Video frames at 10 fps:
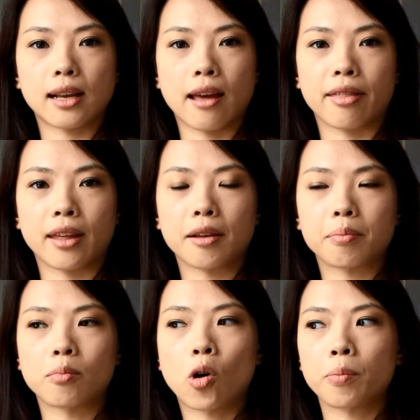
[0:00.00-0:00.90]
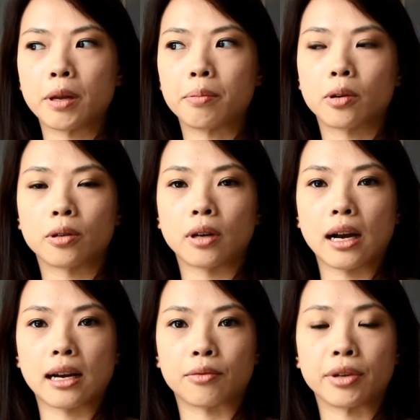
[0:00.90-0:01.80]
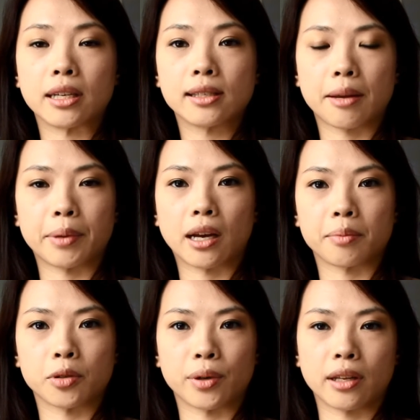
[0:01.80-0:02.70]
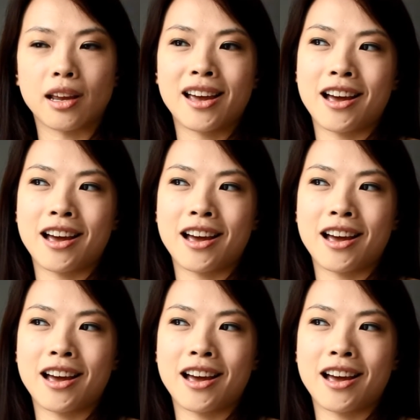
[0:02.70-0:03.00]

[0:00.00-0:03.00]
I think more people are really stepping up to it.